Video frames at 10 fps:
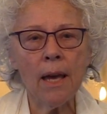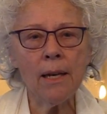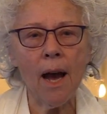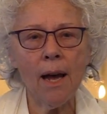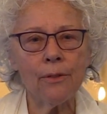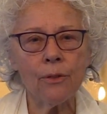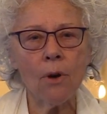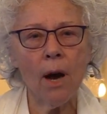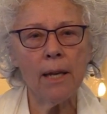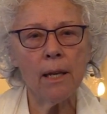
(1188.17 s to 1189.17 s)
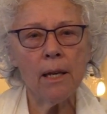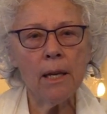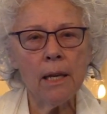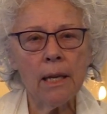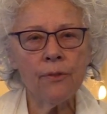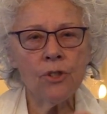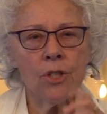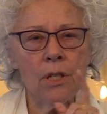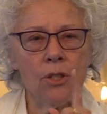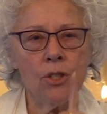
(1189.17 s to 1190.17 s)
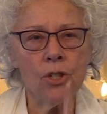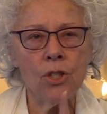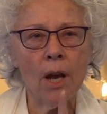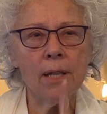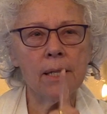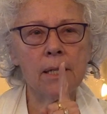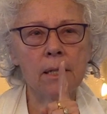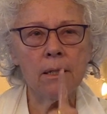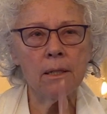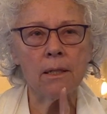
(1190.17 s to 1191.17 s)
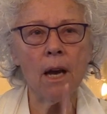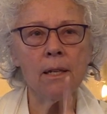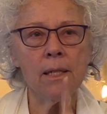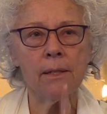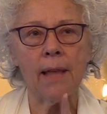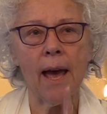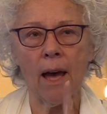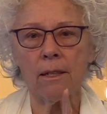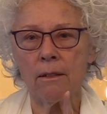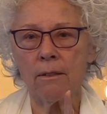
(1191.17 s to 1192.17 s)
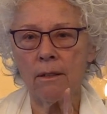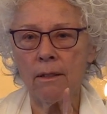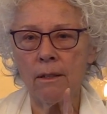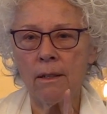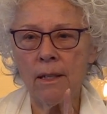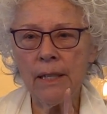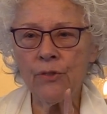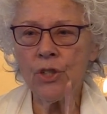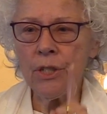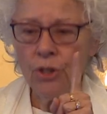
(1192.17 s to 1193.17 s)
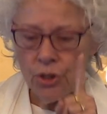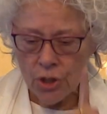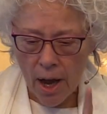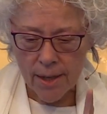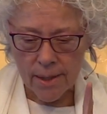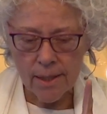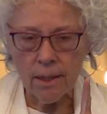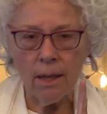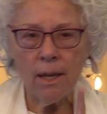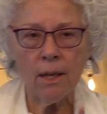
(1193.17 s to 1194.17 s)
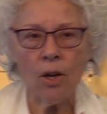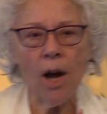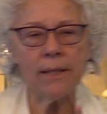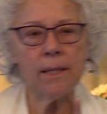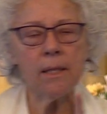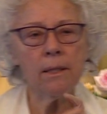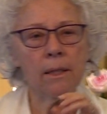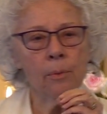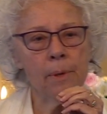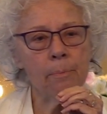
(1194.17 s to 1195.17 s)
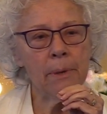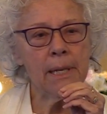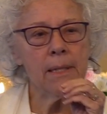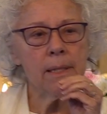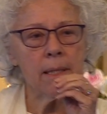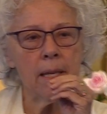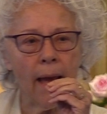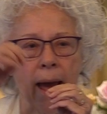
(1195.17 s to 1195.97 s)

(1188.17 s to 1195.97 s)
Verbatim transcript: And I thought, if she just does that, if she just constantly repeats the